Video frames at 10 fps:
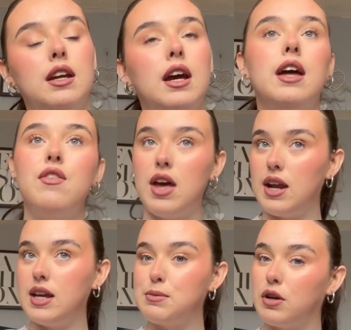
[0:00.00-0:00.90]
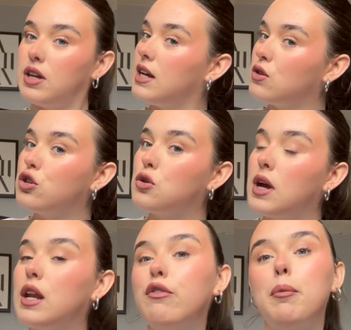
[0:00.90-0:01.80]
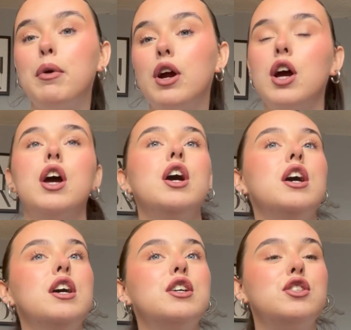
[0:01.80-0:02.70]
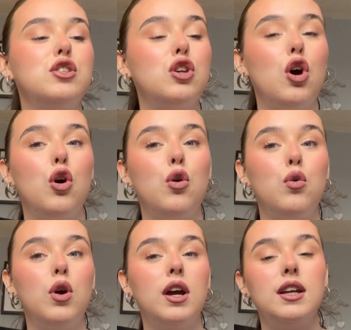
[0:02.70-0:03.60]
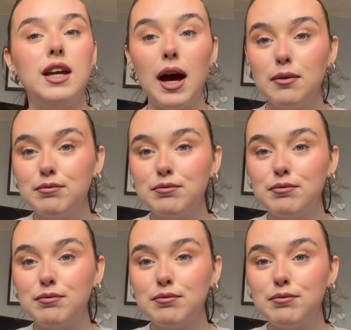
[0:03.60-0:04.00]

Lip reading: and then his birthday is also in November. So yeah,